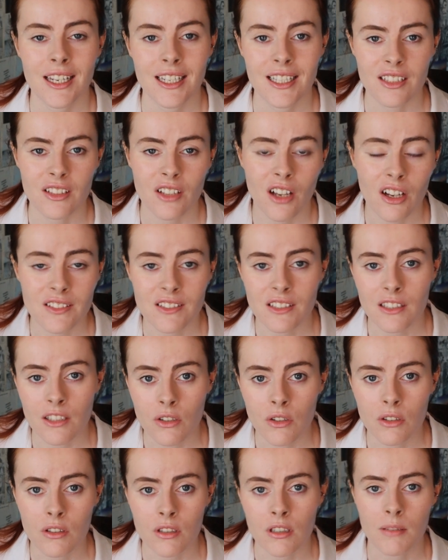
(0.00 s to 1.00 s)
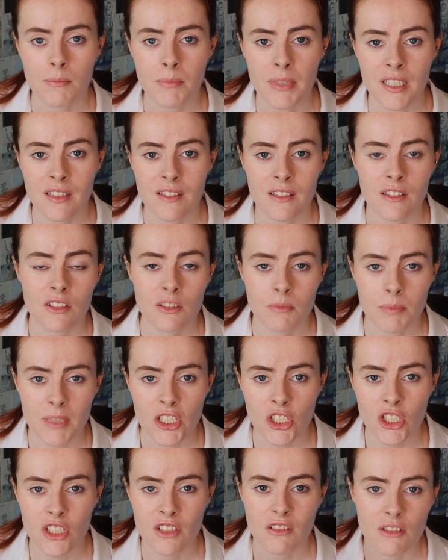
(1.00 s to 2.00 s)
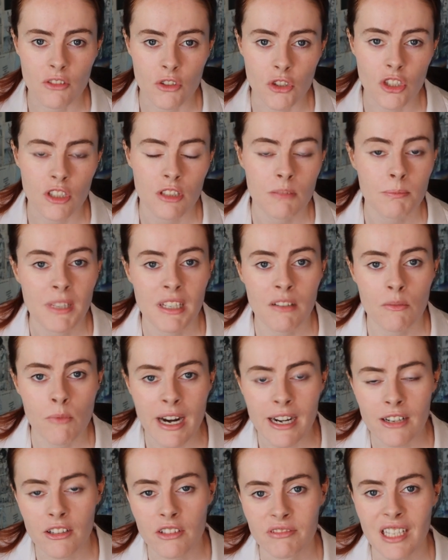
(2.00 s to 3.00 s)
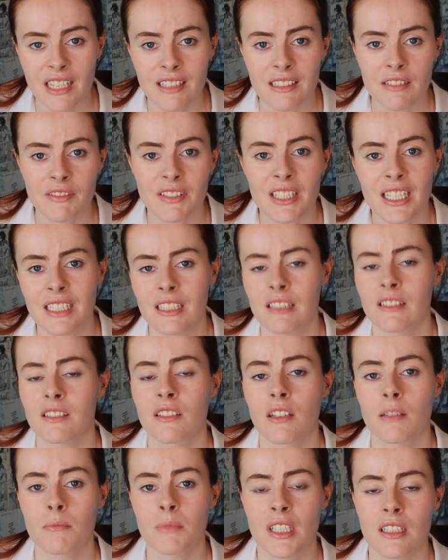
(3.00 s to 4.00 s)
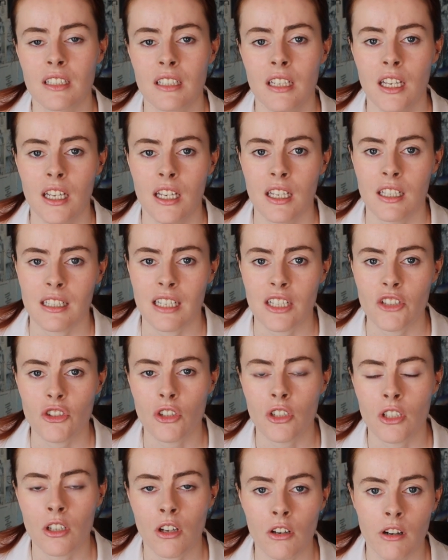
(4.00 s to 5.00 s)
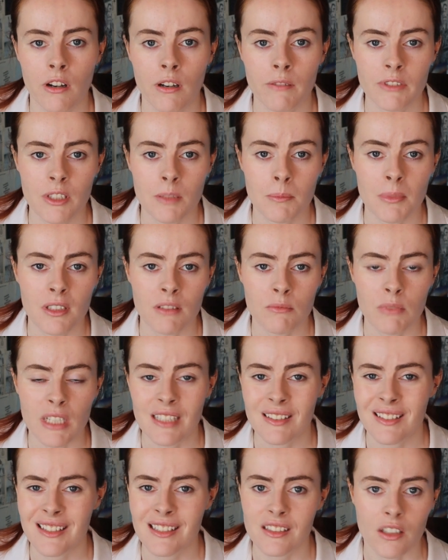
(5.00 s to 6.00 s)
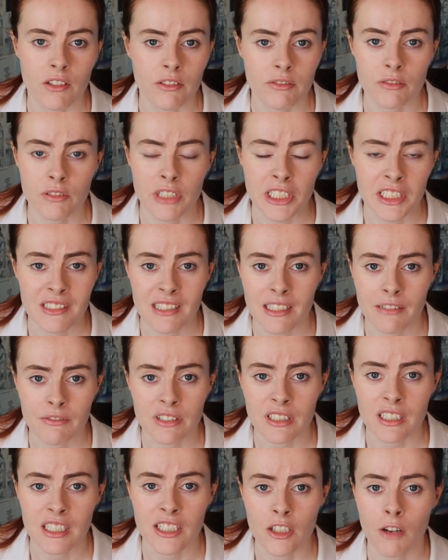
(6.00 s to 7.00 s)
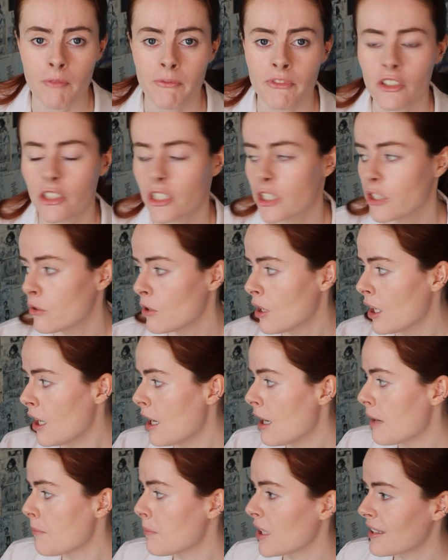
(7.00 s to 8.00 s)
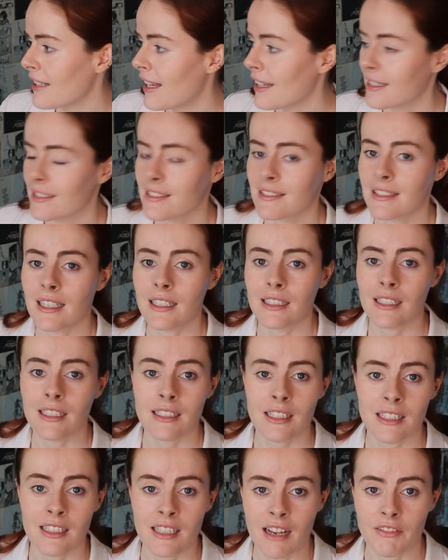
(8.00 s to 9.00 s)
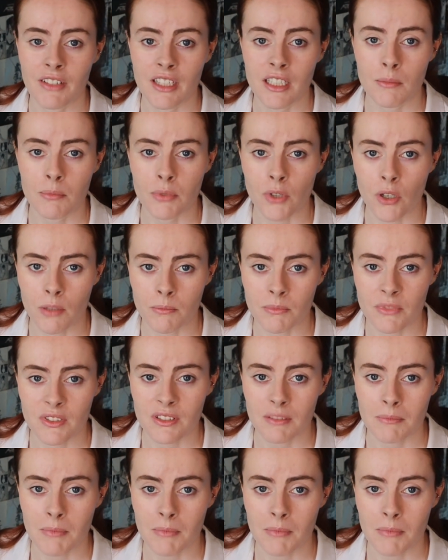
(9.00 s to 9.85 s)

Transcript: it does look a bit suspicious, so just be aware of that. If that is something that you're not comfortable with, this software is definitely not for you. But like I said, I didn't have any problems